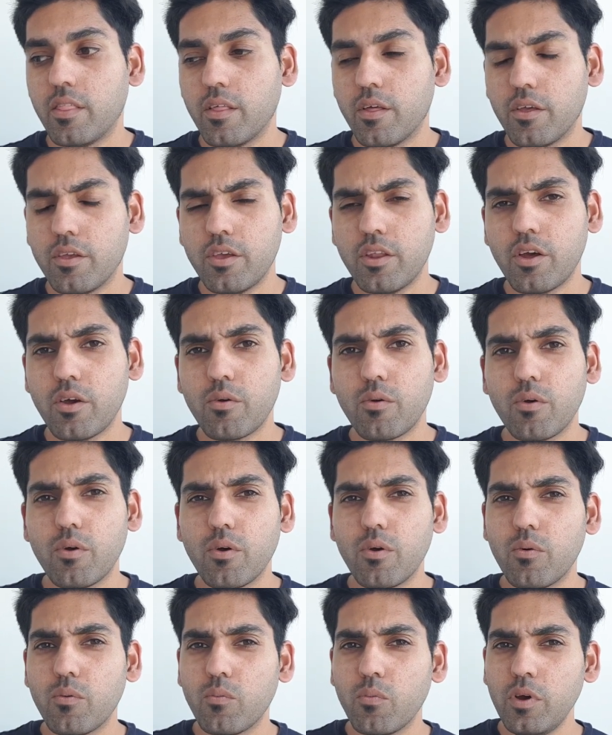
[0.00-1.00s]
you know,
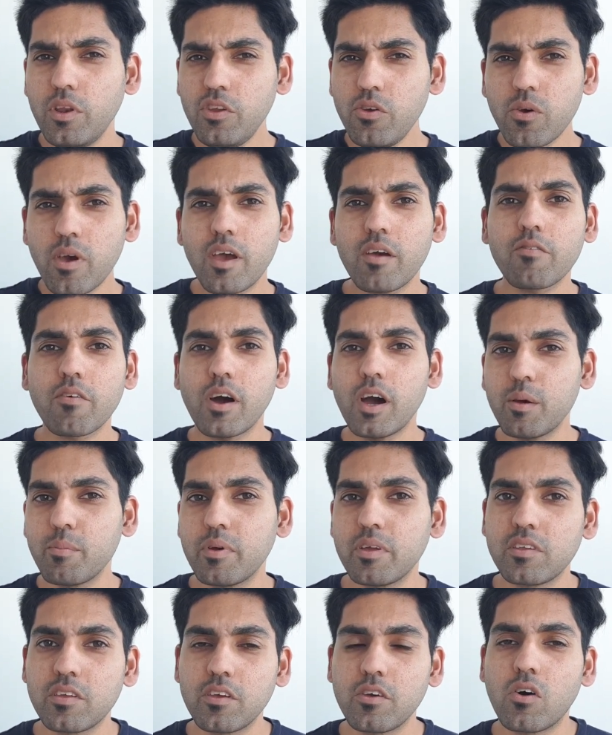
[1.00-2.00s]
when you have
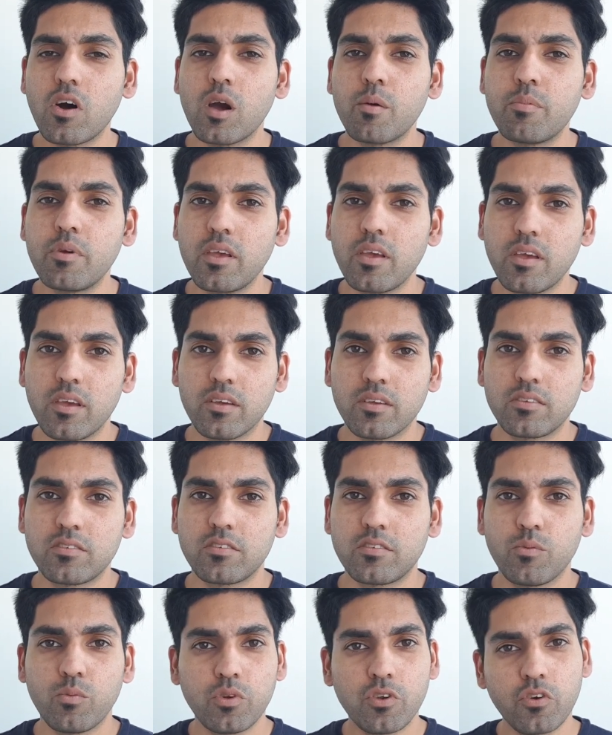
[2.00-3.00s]
IBD or
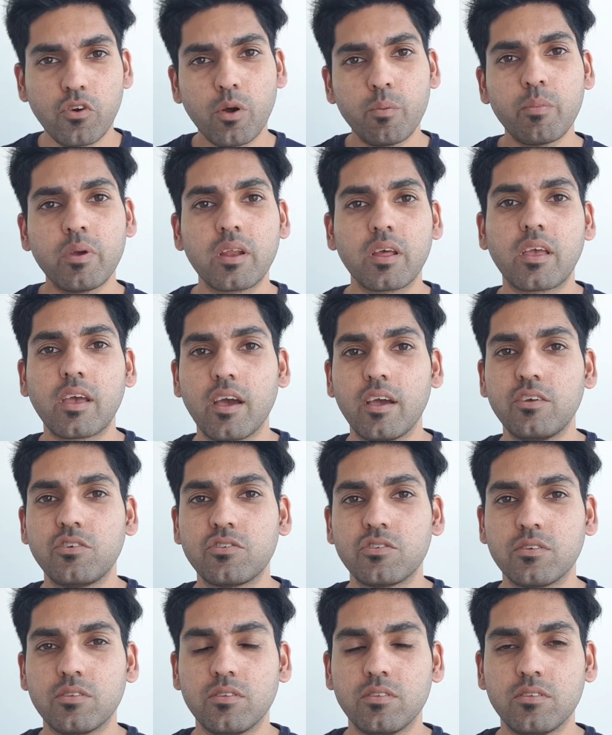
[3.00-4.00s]
IBS, when you're on
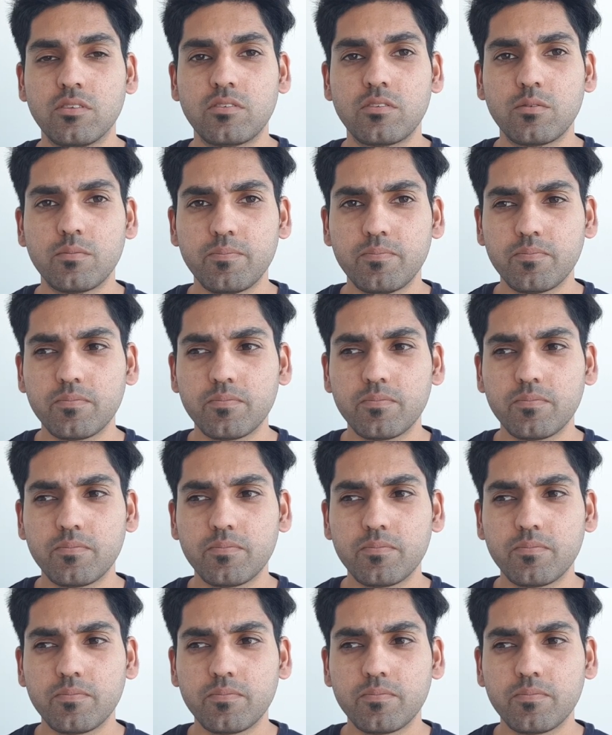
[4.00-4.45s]
medications,